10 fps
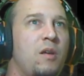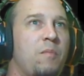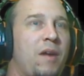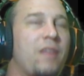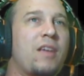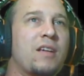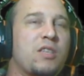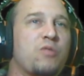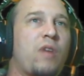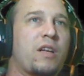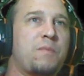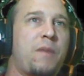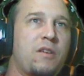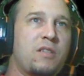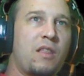But I think it's the
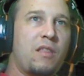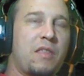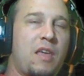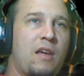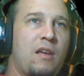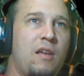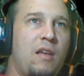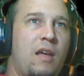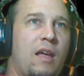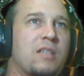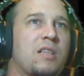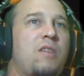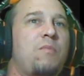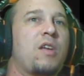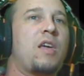transparency of the thing. It's the
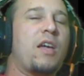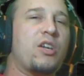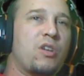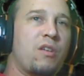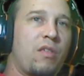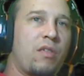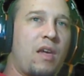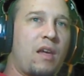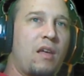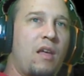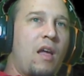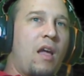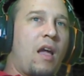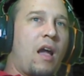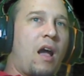communication of the thing.
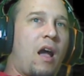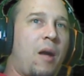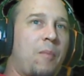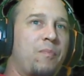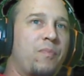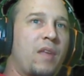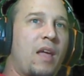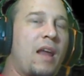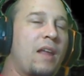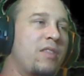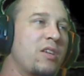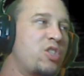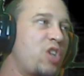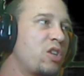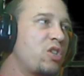And at this
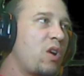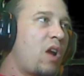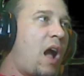juncture,